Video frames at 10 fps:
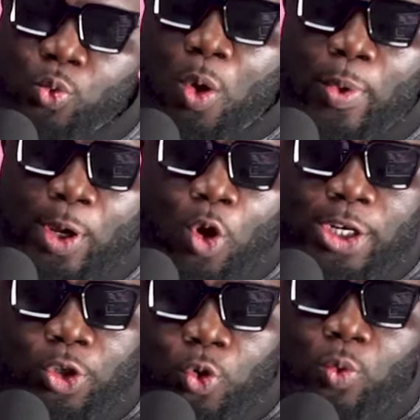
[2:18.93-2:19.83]
is what we're going
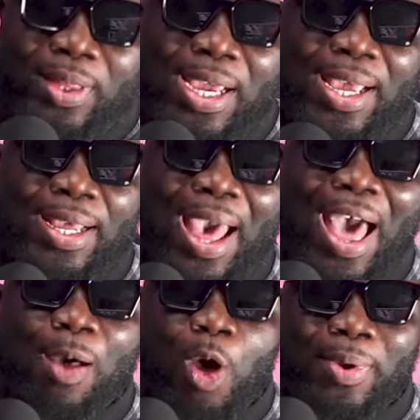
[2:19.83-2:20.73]
to do. The
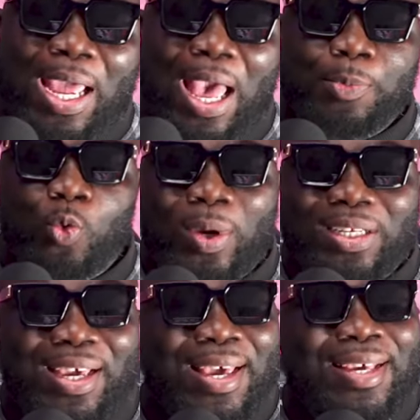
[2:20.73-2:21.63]
album comes with
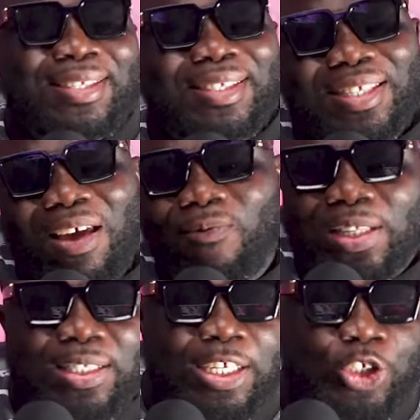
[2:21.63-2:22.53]

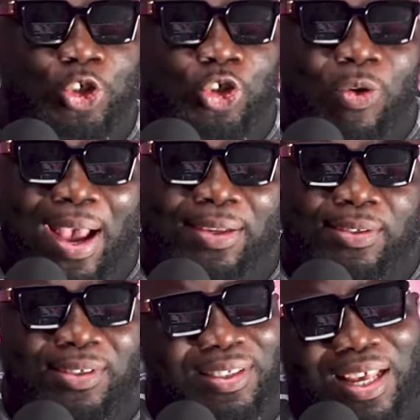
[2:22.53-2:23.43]
17 tracks.
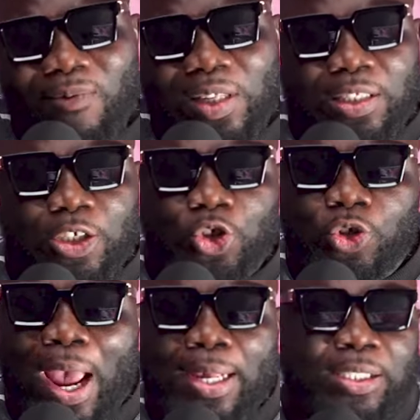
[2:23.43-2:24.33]

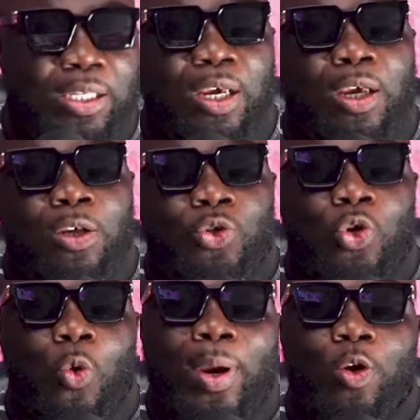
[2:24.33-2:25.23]

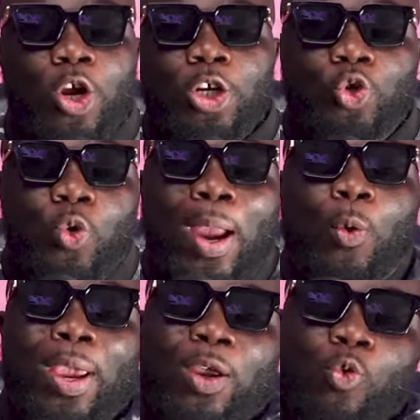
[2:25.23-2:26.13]
So we're going to do a
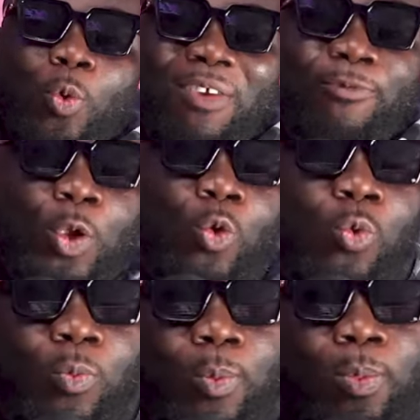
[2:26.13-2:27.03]
quick review